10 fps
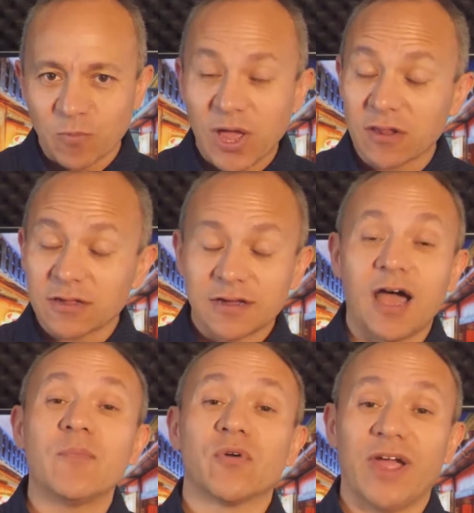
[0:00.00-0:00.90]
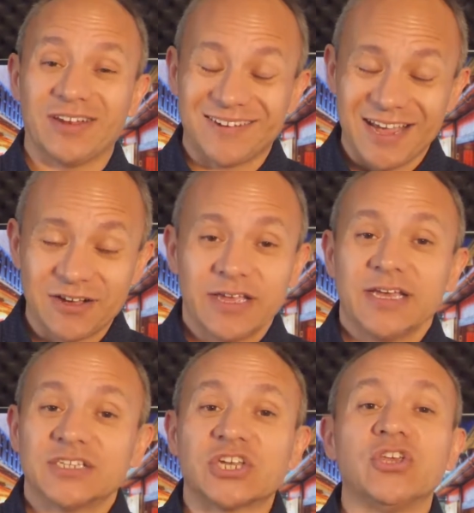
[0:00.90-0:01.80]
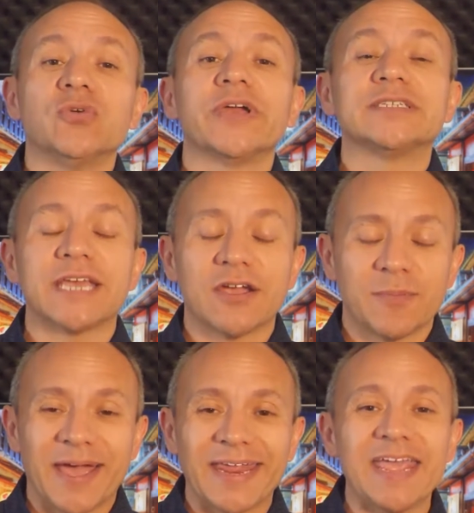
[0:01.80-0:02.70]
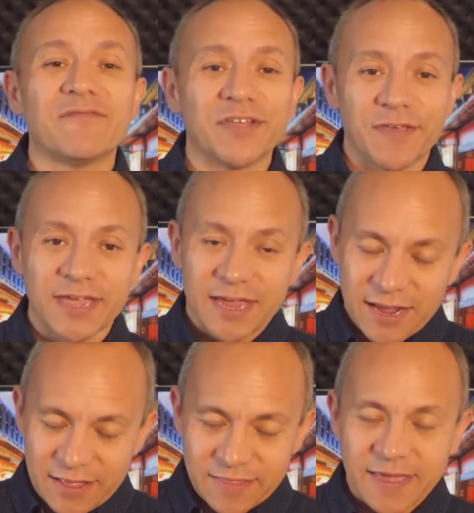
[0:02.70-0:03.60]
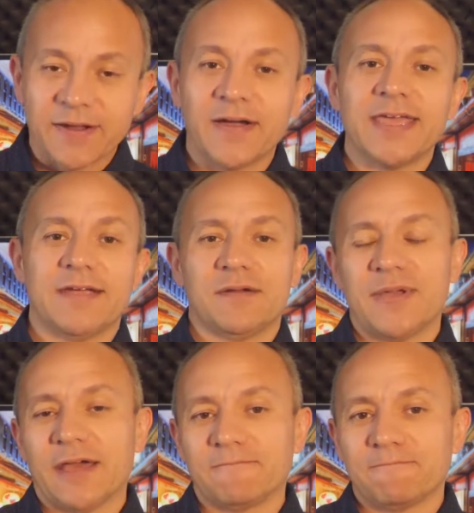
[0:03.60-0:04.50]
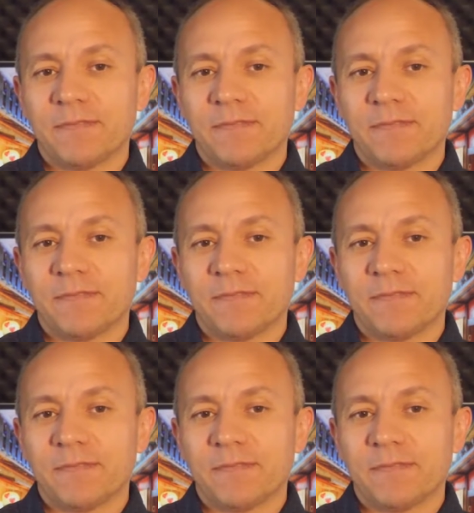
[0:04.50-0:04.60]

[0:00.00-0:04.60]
Well, I'm around now, so you'll get to hear about everything that I hear about.